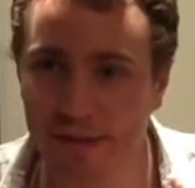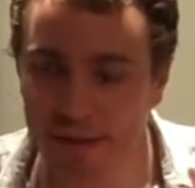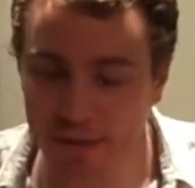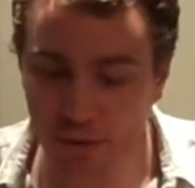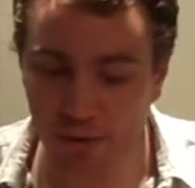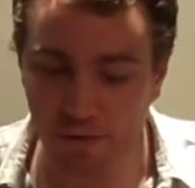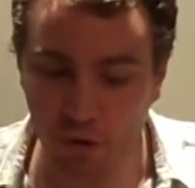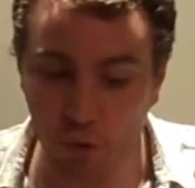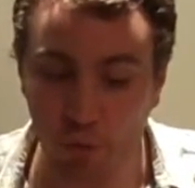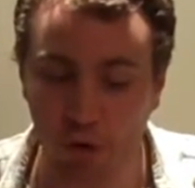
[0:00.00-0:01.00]
sort of
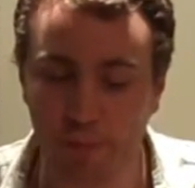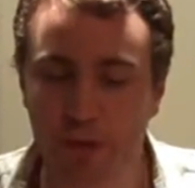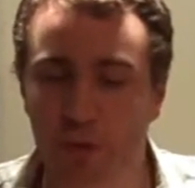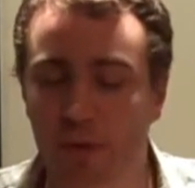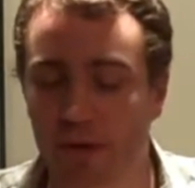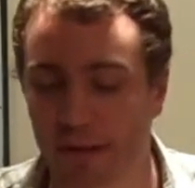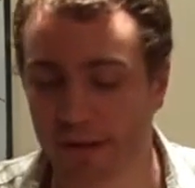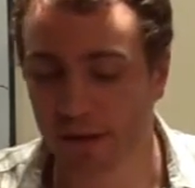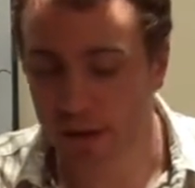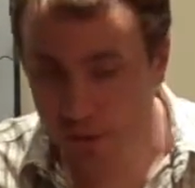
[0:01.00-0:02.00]
aroma to it, and
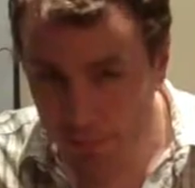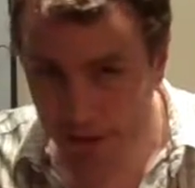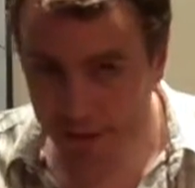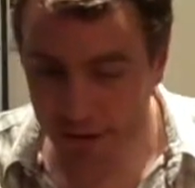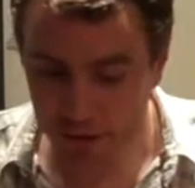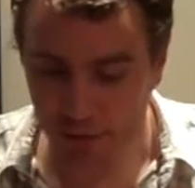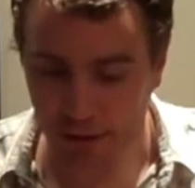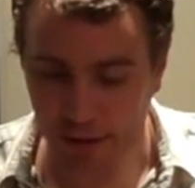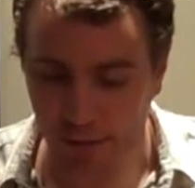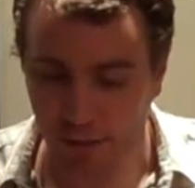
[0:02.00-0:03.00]
I'll explain this right
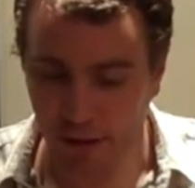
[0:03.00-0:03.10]
now.